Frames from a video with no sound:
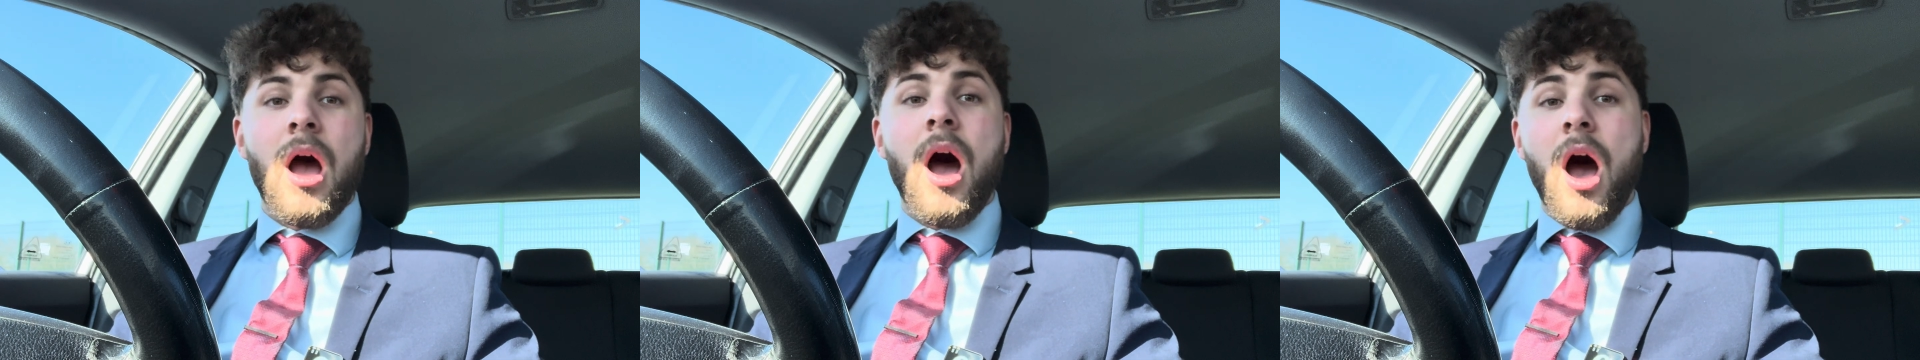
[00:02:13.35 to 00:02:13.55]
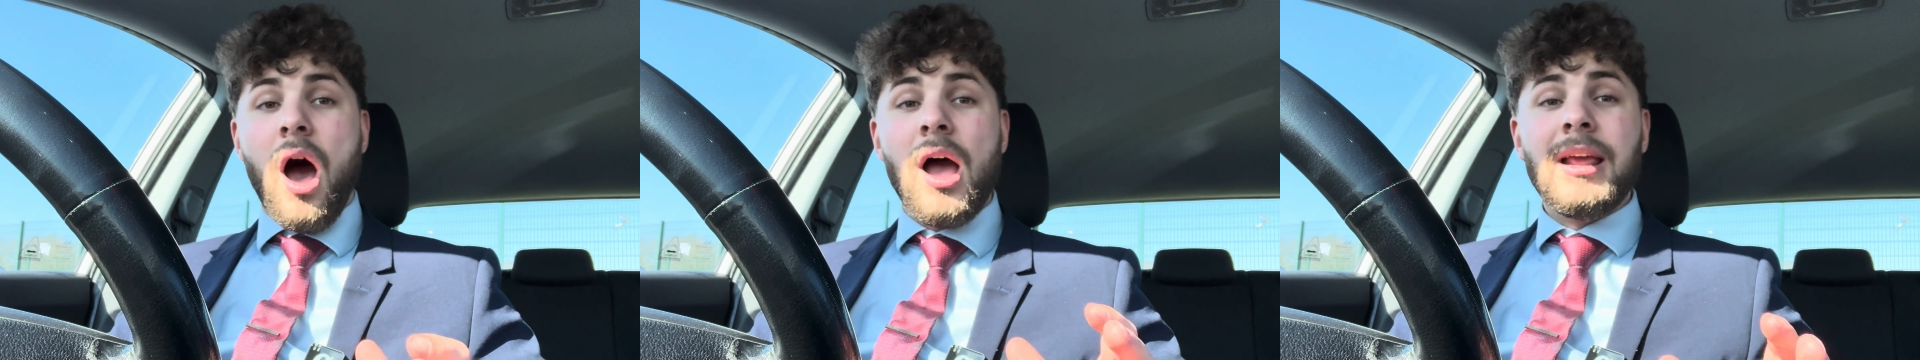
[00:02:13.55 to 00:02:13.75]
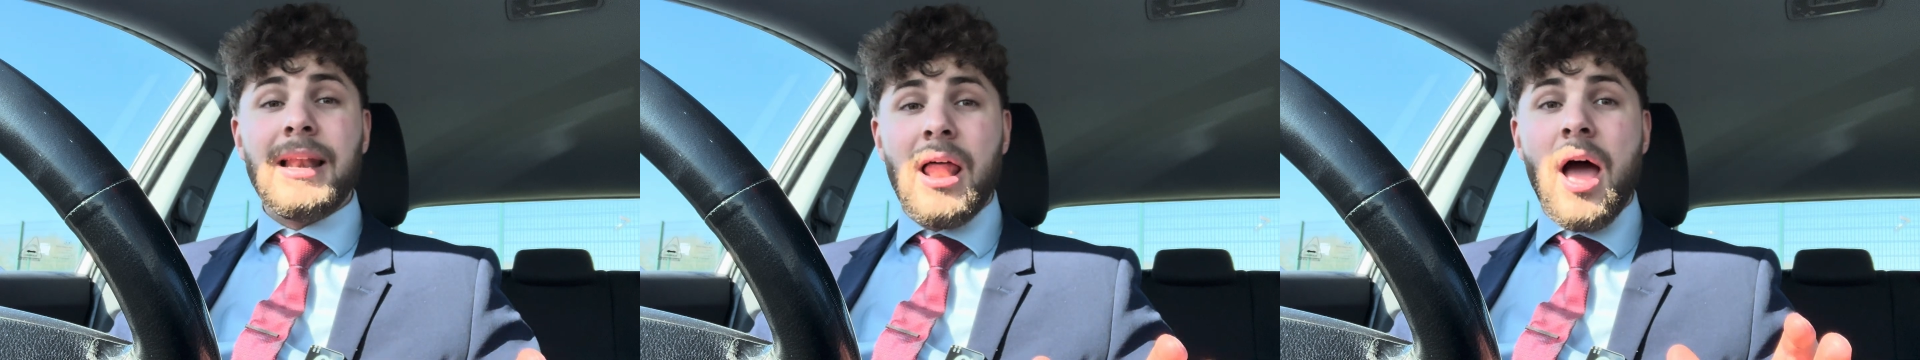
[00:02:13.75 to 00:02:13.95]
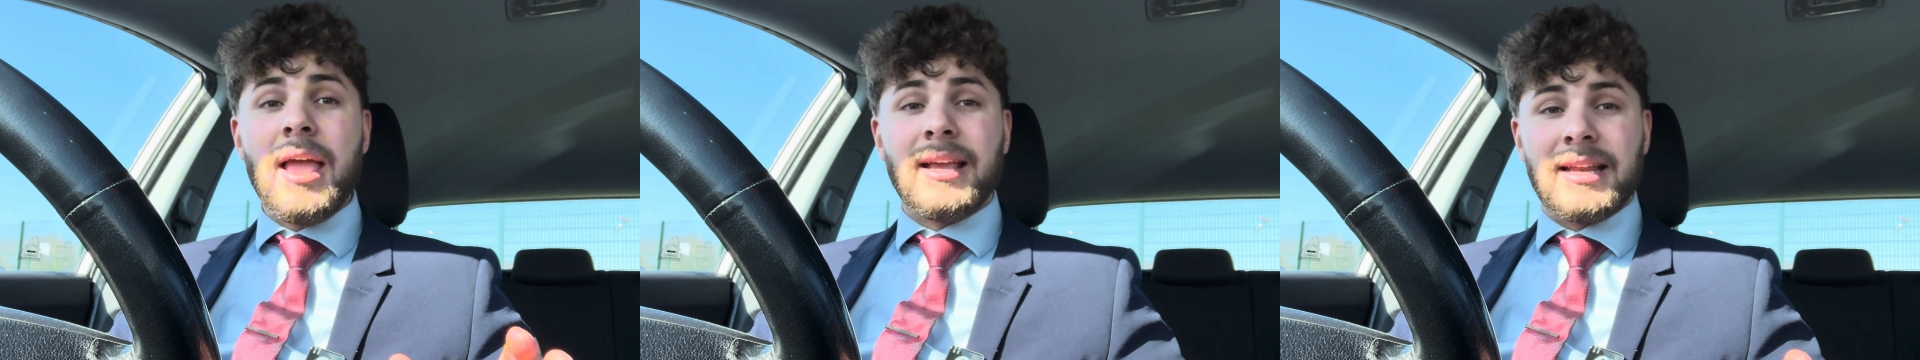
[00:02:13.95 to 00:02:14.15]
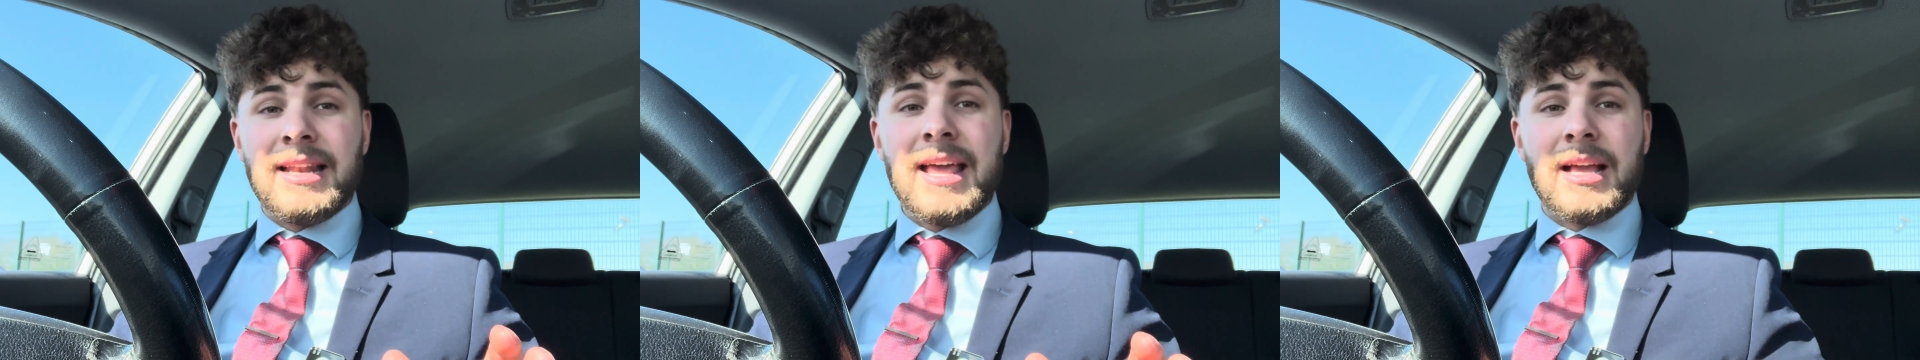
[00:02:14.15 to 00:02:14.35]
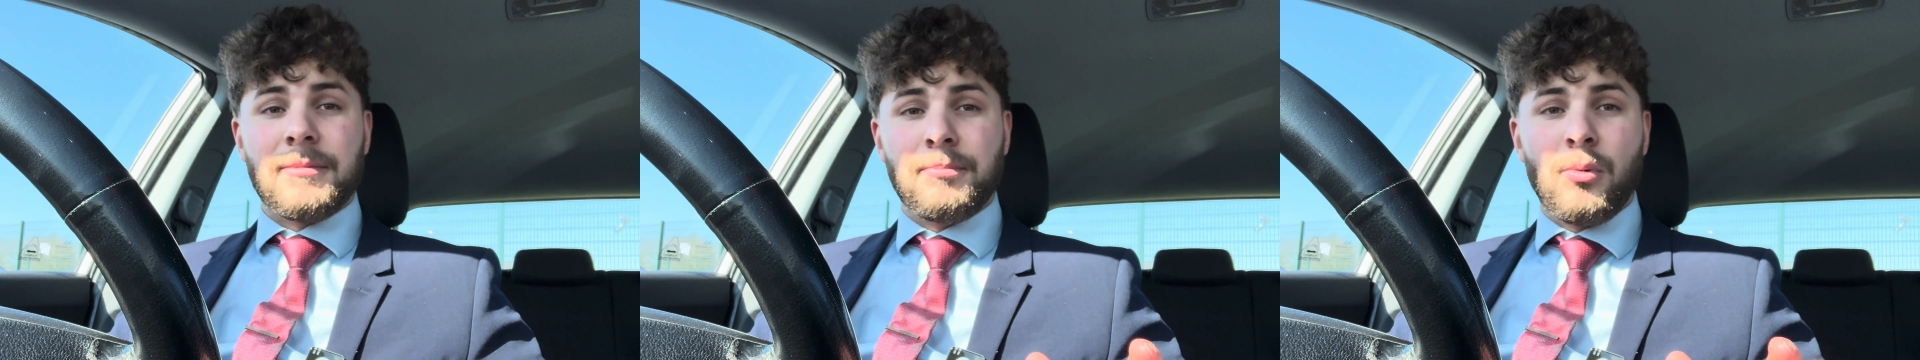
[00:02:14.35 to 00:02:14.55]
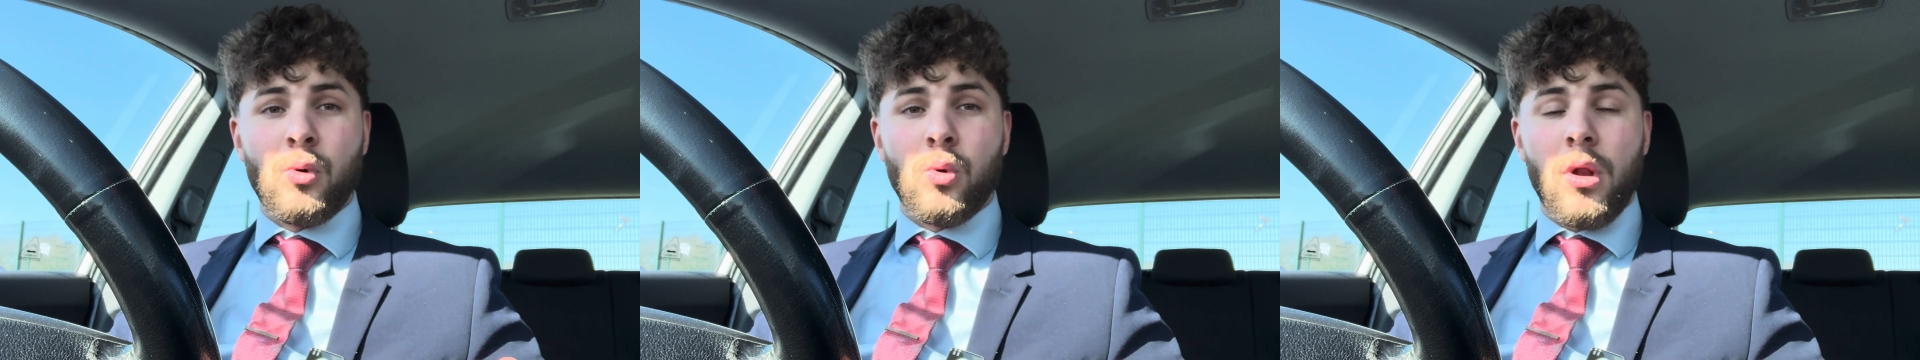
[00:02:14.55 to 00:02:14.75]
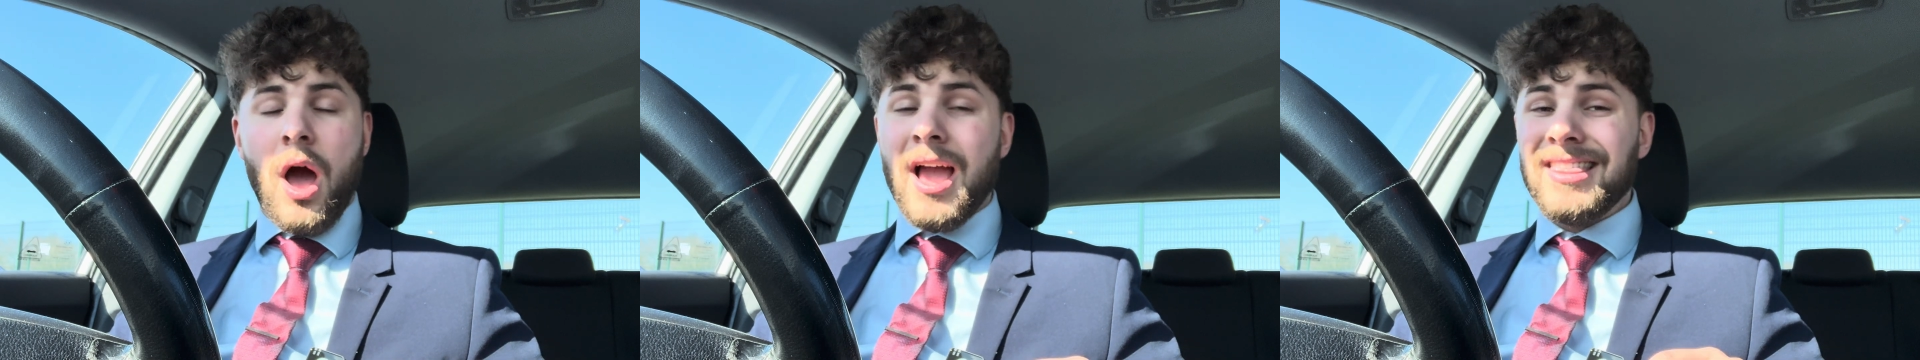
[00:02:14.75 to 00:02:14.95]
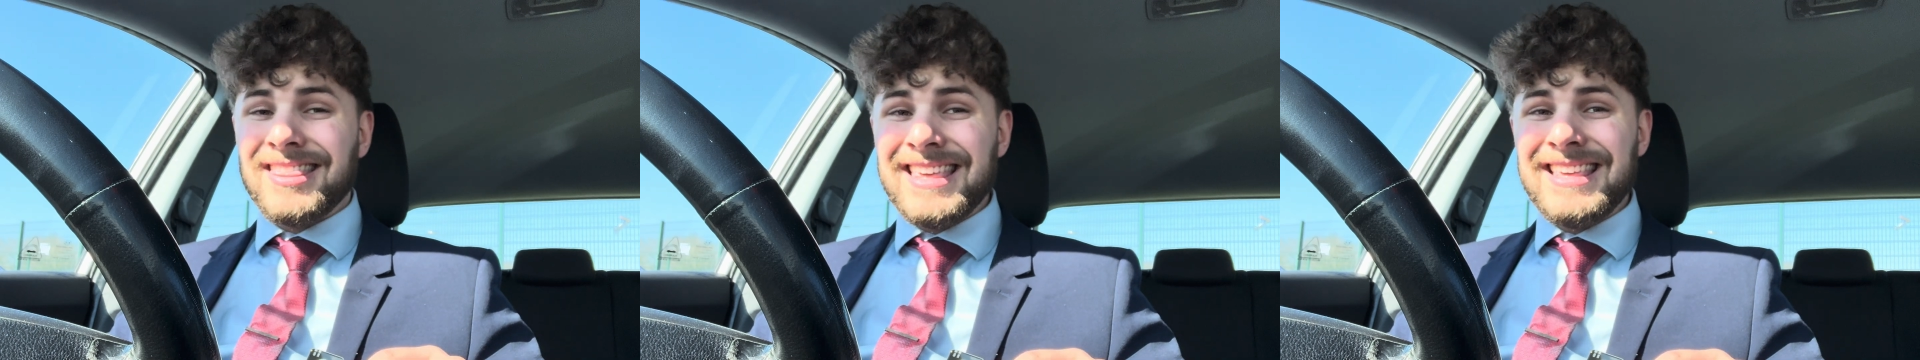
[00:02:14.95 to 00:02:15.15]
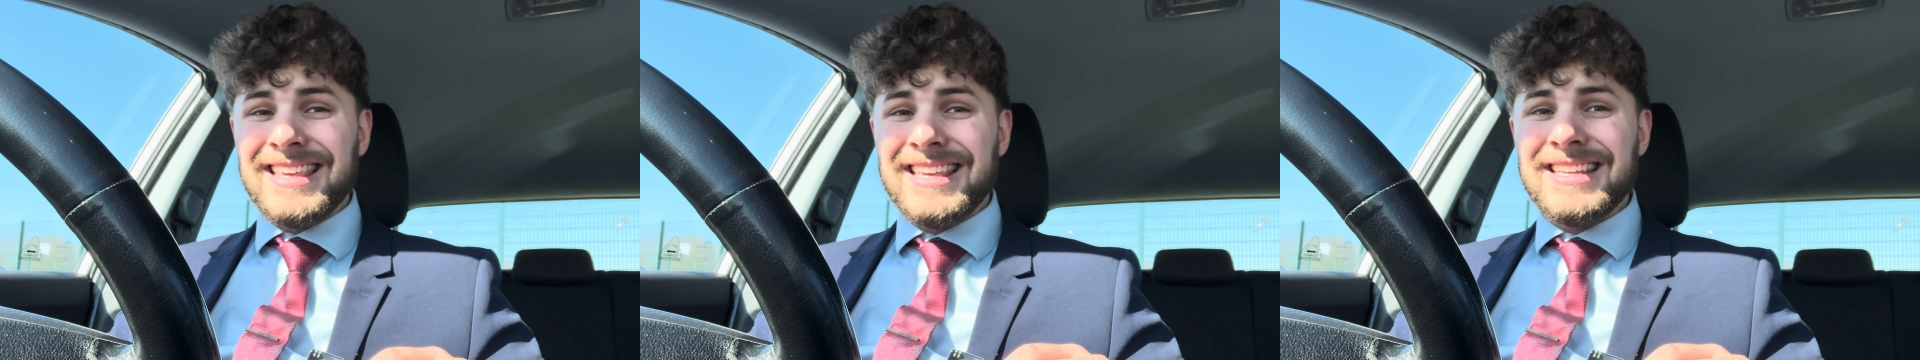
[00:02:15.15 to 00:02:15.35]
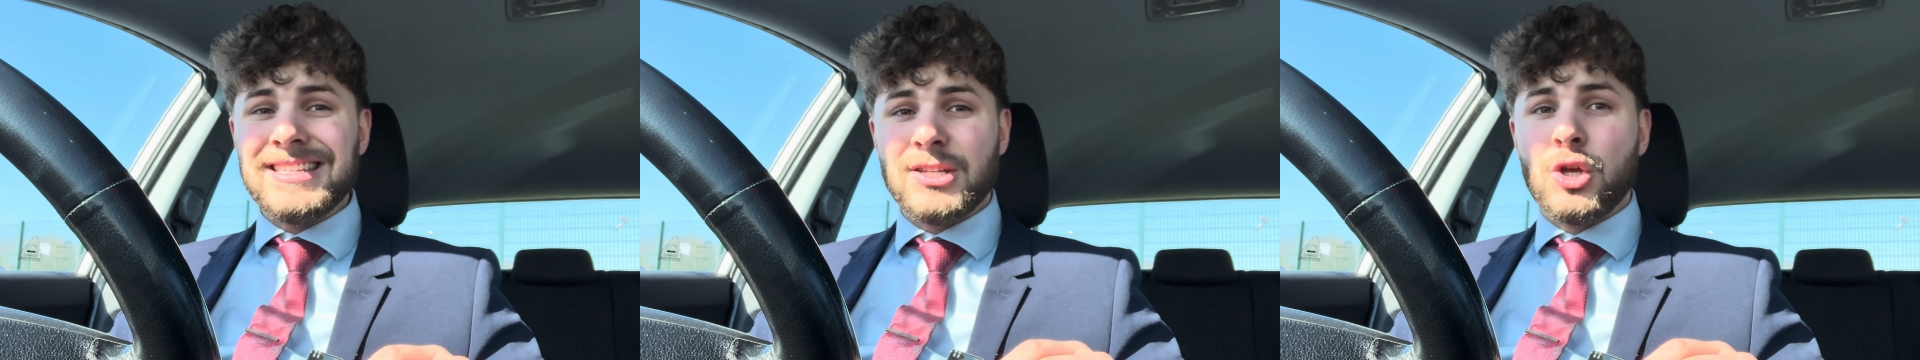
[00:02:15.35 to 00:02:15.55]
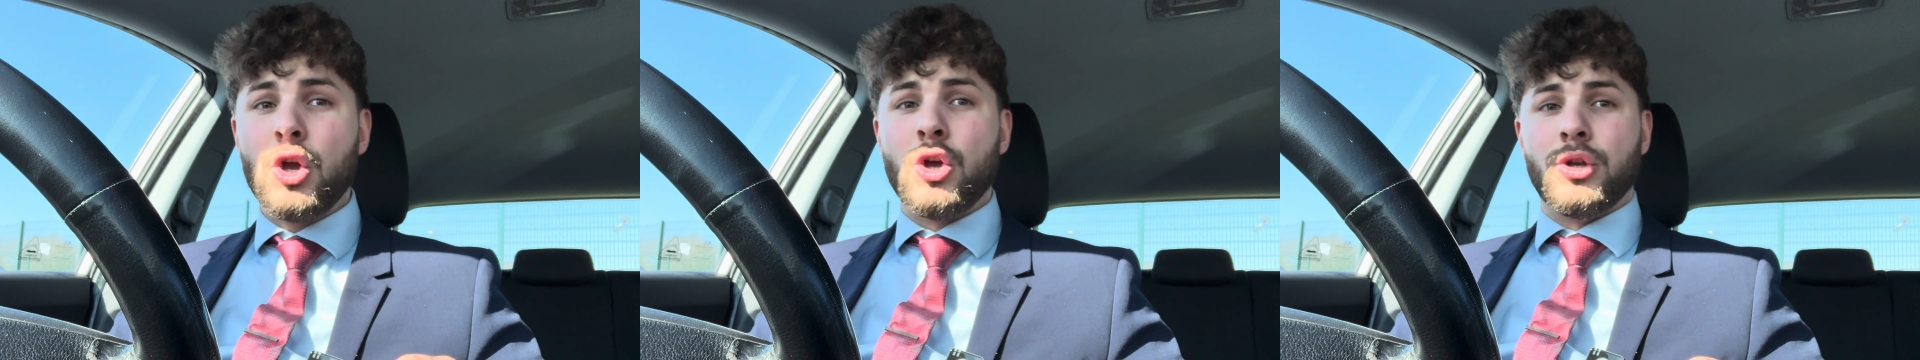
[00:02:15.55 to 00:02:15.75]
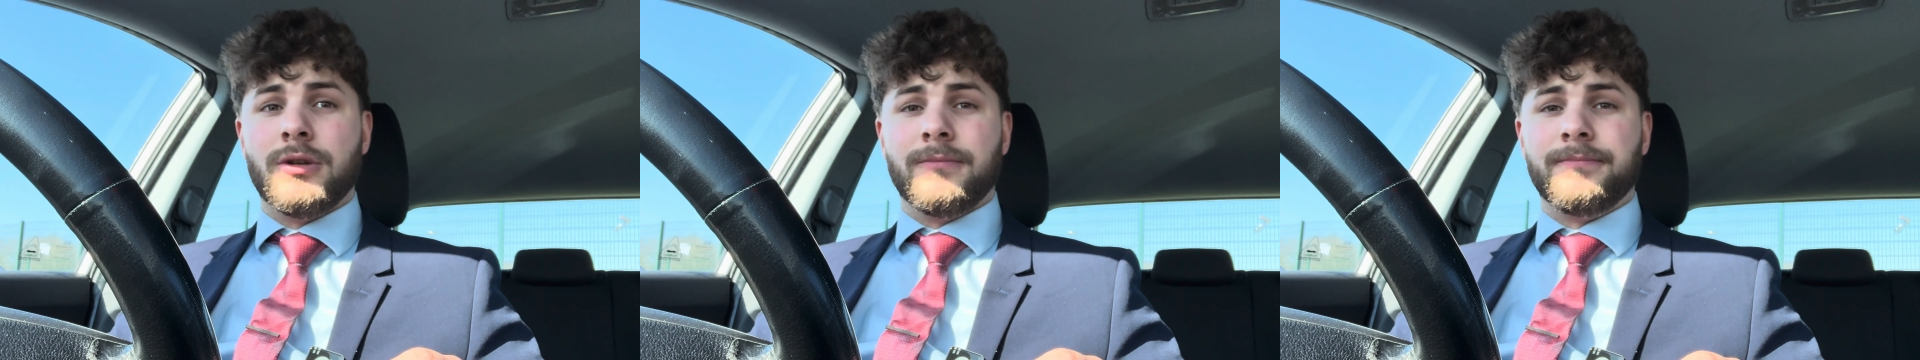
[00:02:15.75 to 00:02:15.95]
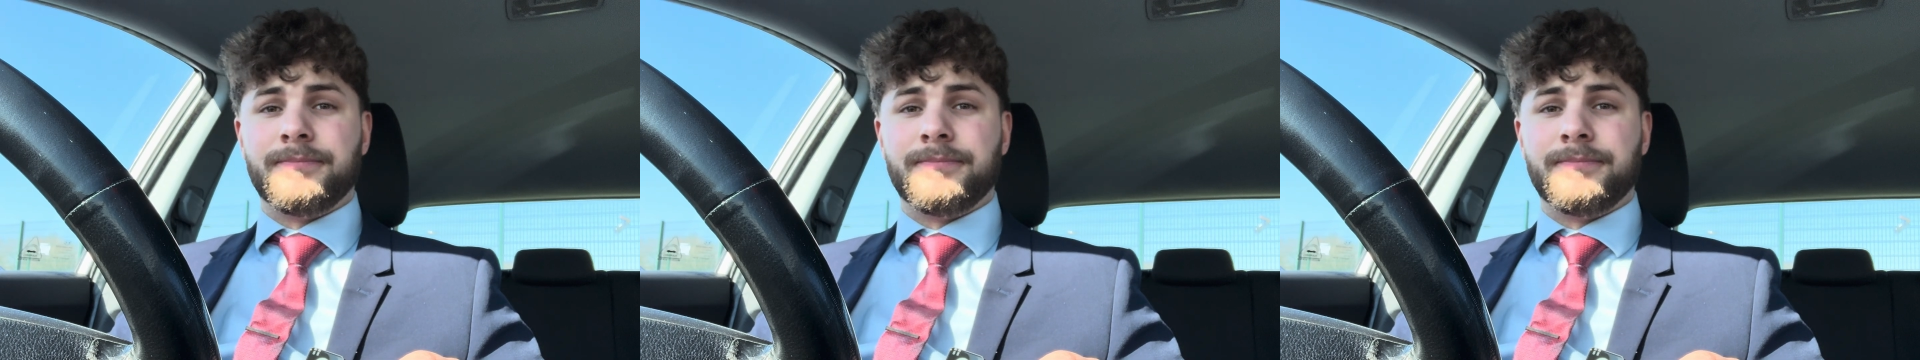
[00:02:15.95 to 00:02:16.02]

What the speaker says: I like Nick Ball. I think he's good.